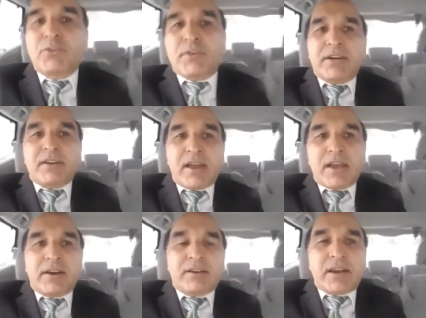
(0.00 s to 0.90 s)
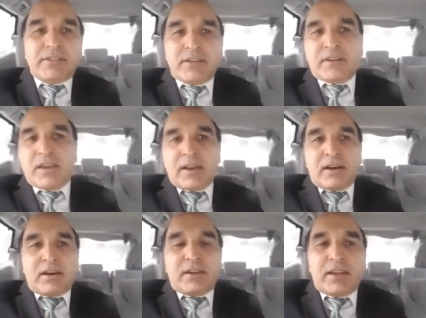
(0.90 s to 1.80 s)
You are not writing
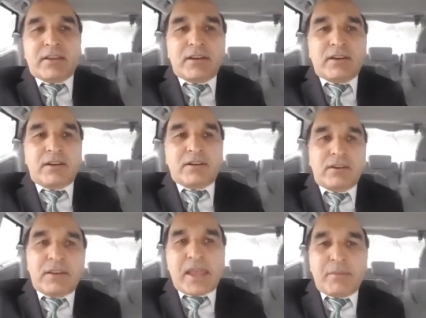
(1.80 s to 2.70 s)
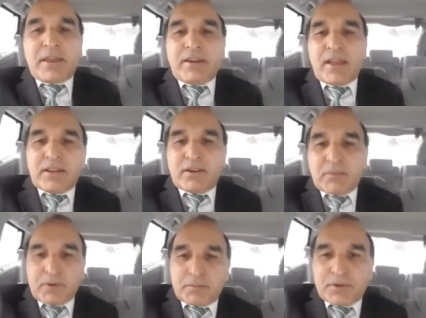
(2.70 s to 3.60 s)
like a layman, like a
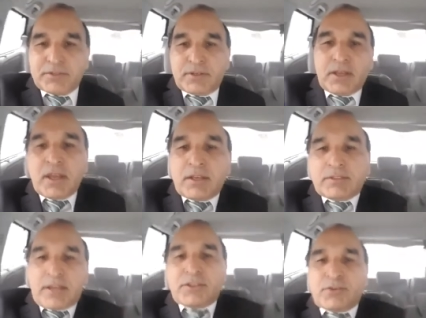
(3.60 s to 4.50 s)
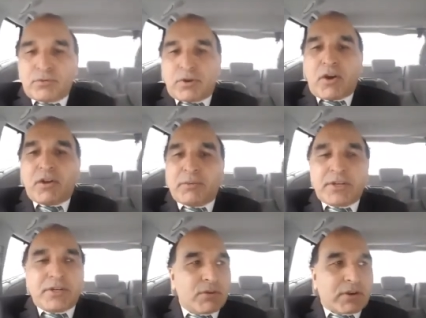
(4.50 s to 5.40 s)
common person. Thank you. I will be
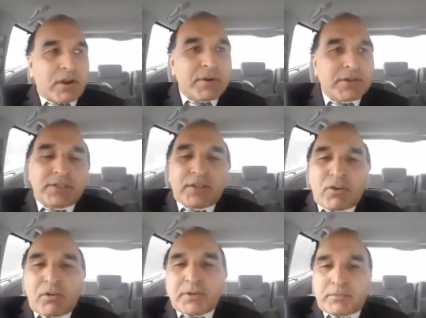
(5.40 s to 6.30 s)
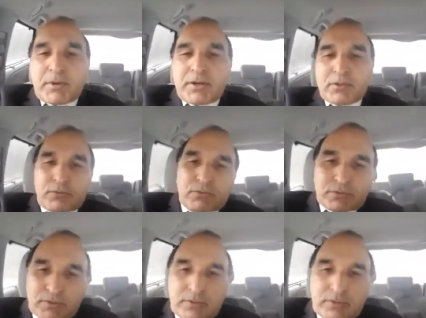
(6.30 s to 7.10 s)
reading your comments, and then I will be responding to those.